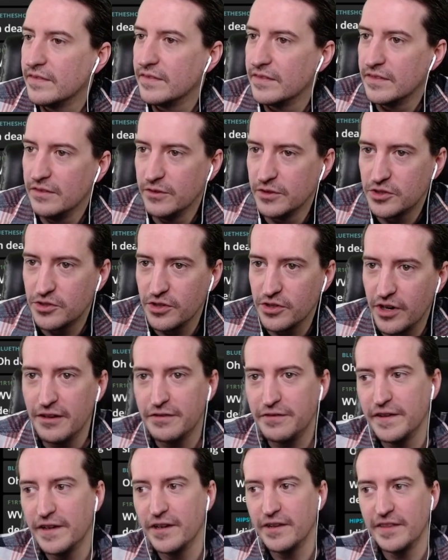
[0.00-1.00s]
We'll try to
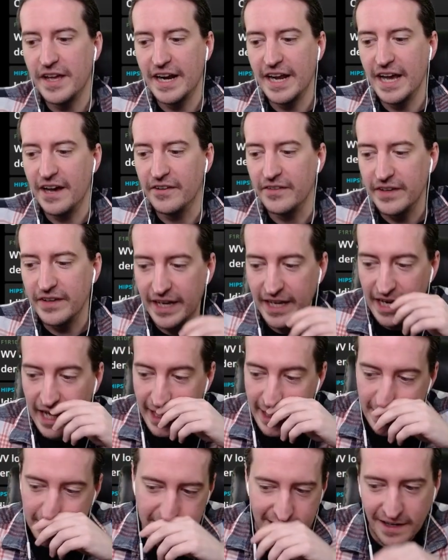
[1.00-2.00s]
figure that out. And I
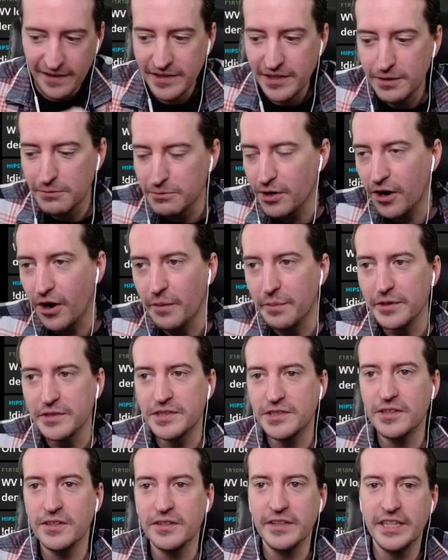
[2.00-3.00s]
can tell you, we're almost
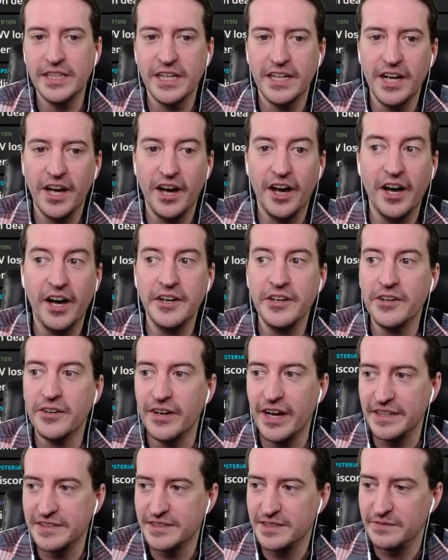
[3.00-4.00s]
certainly going to
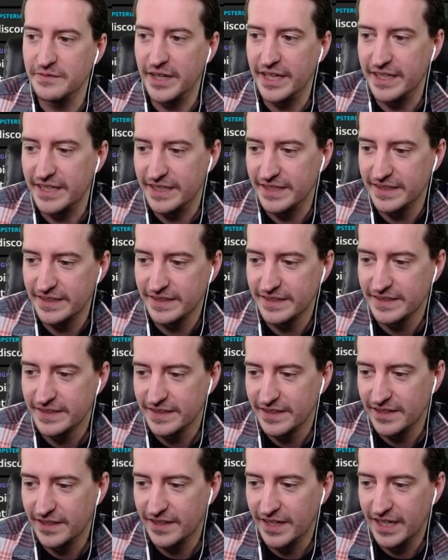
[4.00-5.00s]
underestimate it,
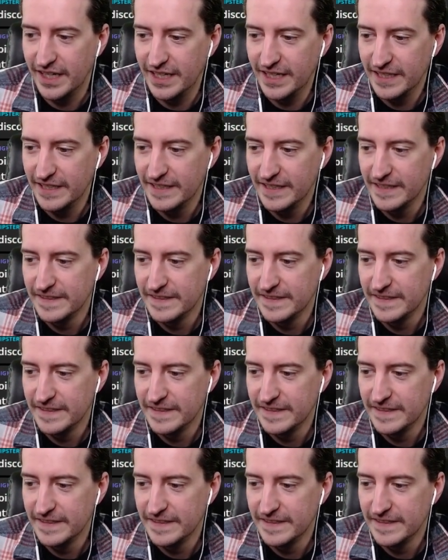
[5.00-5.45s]
all right?